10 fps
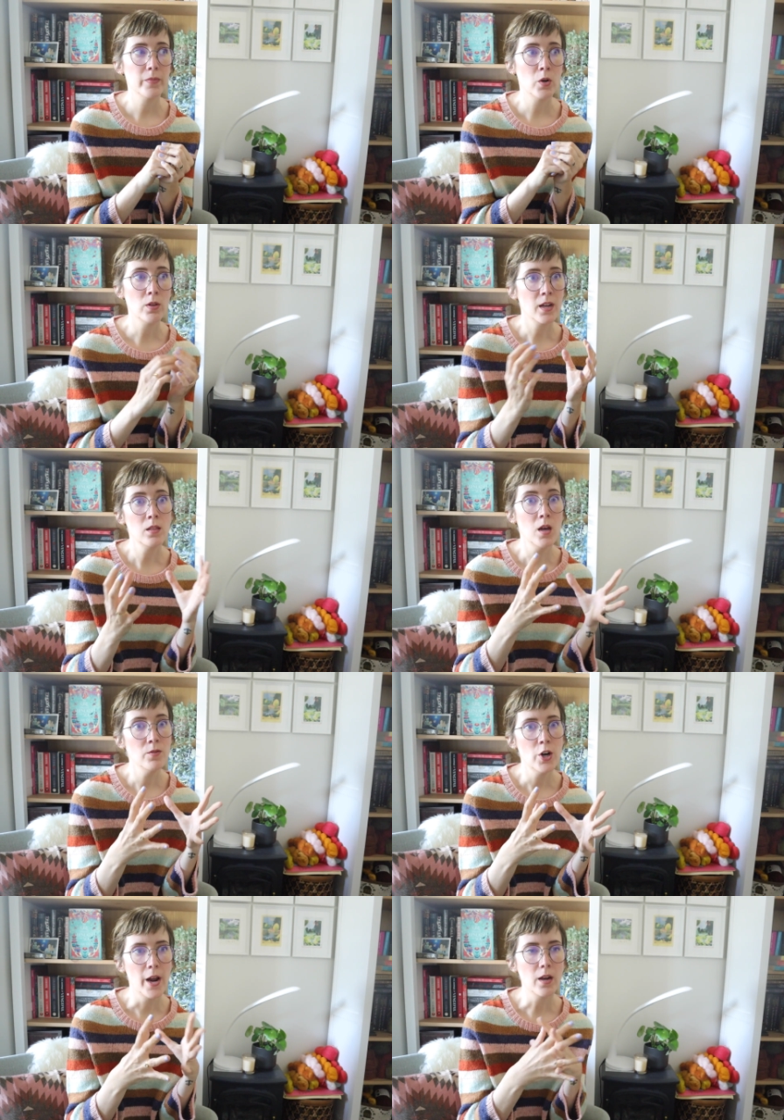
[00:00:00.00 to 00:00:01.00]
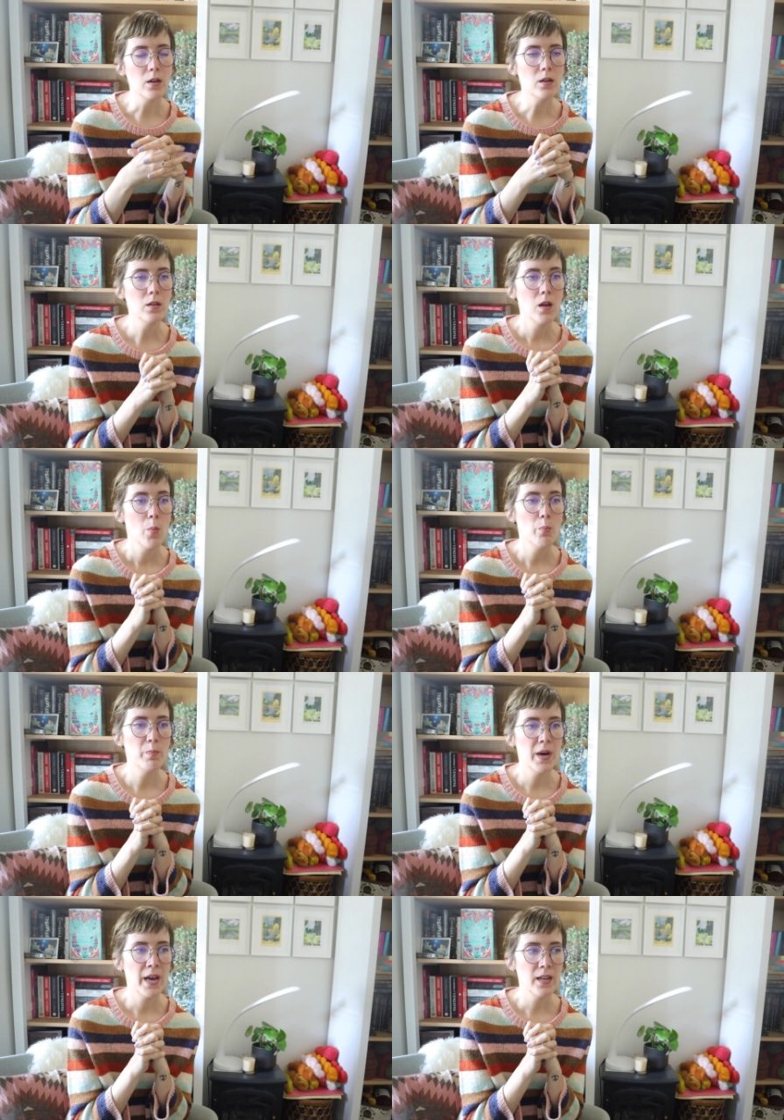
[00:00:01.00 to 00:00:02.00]
like a love triangle.
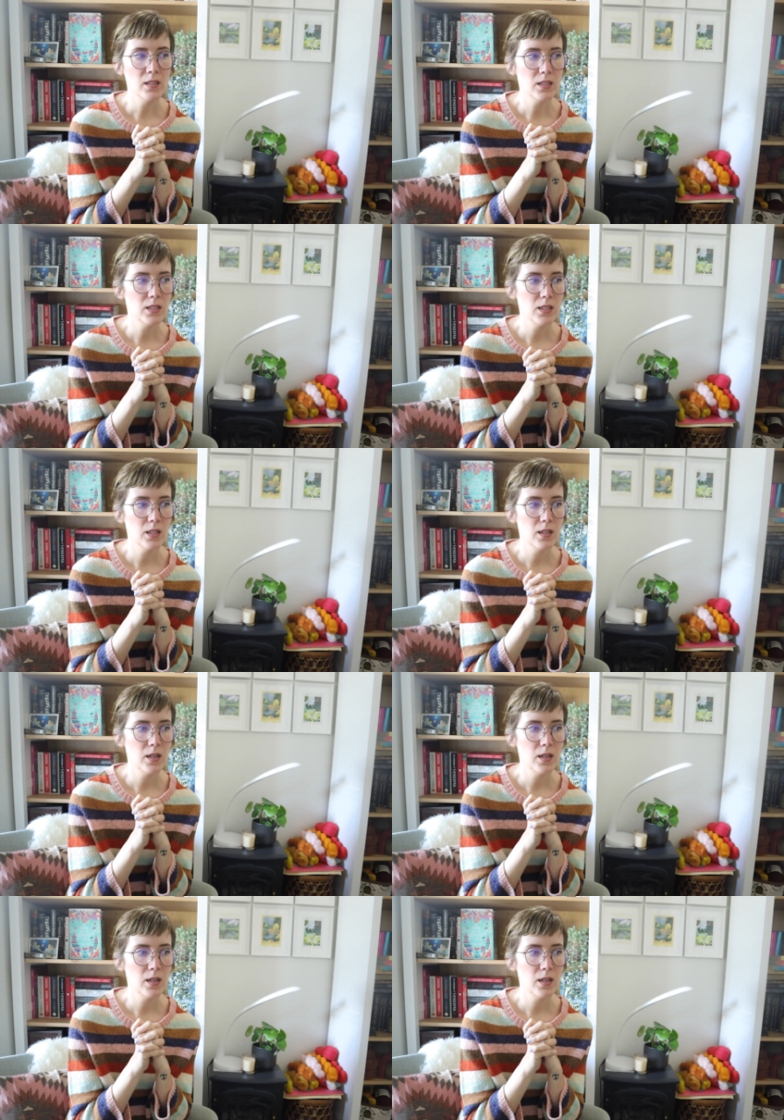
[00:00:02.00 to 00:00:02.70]
But